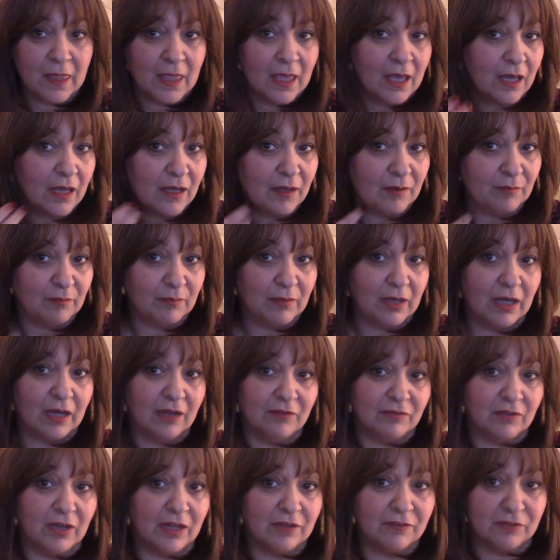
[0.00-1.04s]
Um, I've,
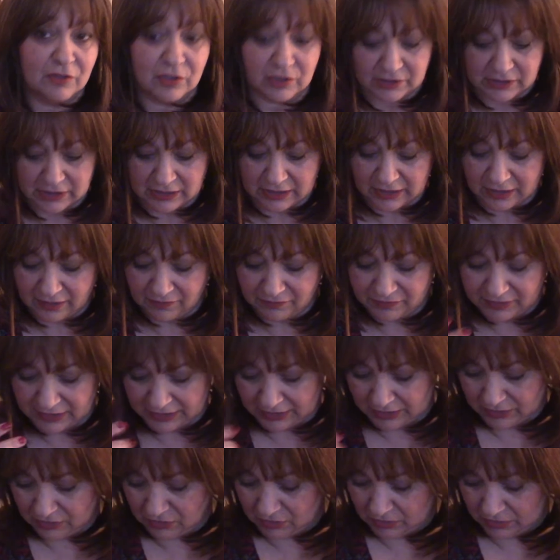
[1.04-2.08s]
I've got a lovely
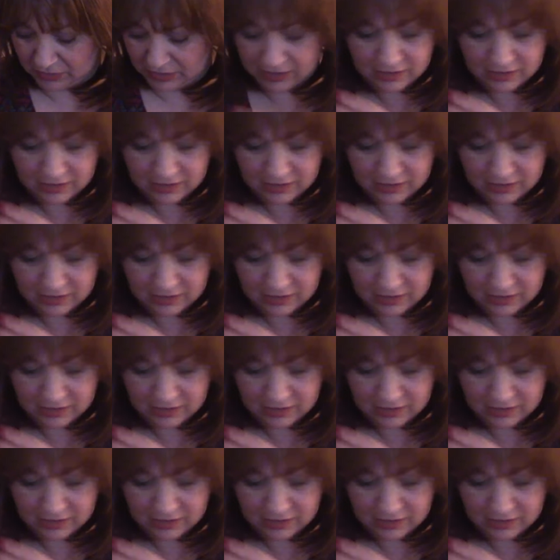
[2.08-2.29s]
long,